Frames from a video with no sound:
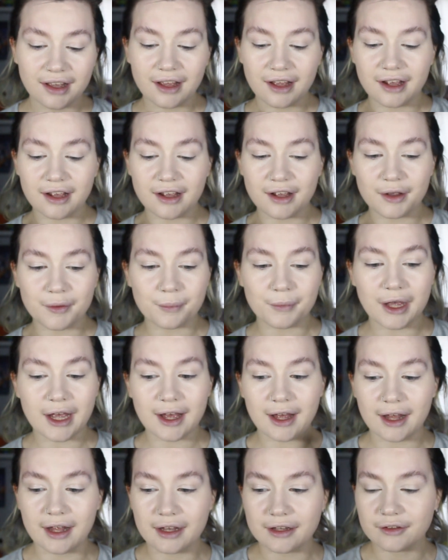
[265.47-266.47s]

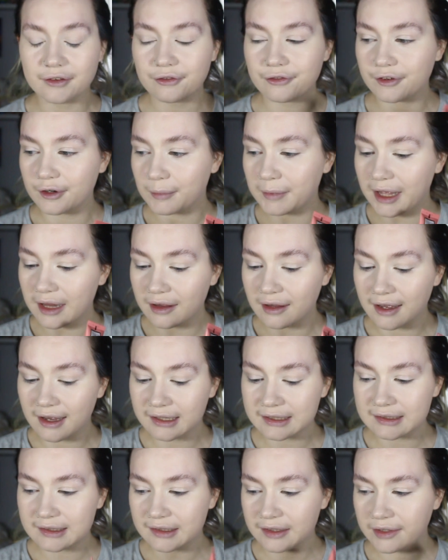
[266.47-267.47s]
And for my
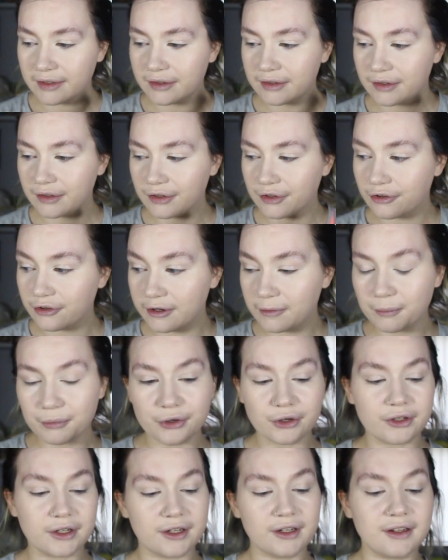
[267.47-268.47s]
last cream
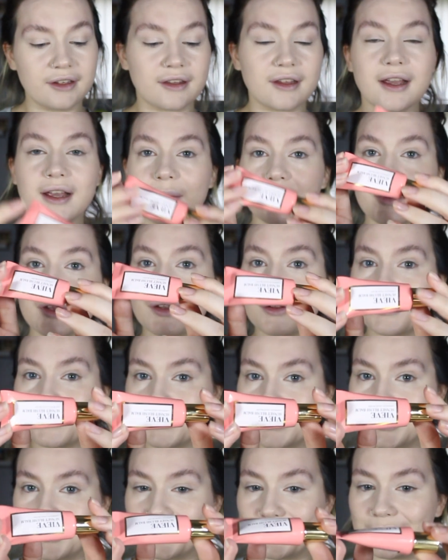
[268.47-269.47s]
product, I'm going to go
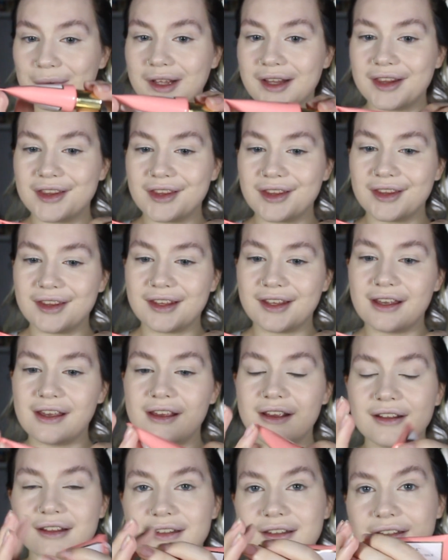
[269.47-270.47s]
in with
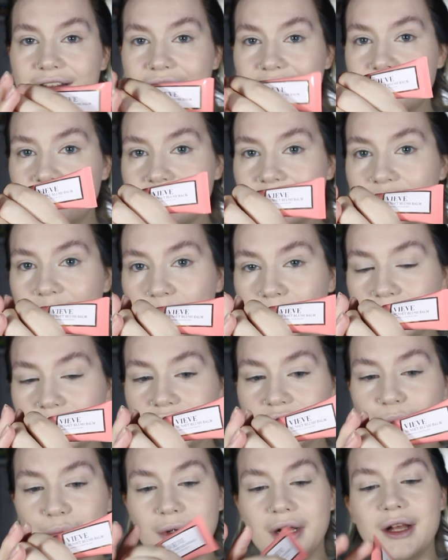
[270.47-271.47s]
the Sunset
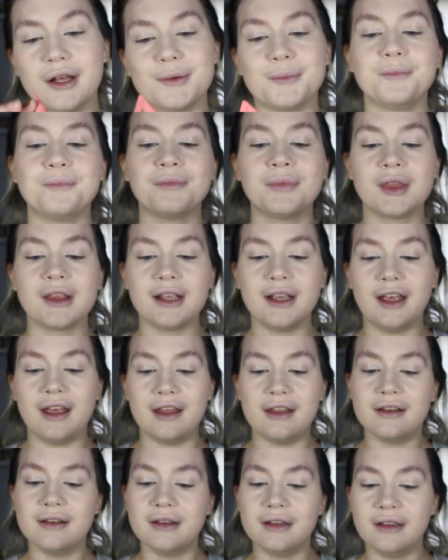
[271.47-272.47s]
Blush Balm
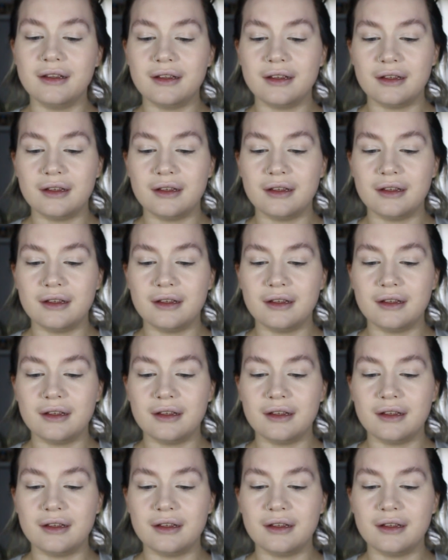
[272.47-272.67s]
in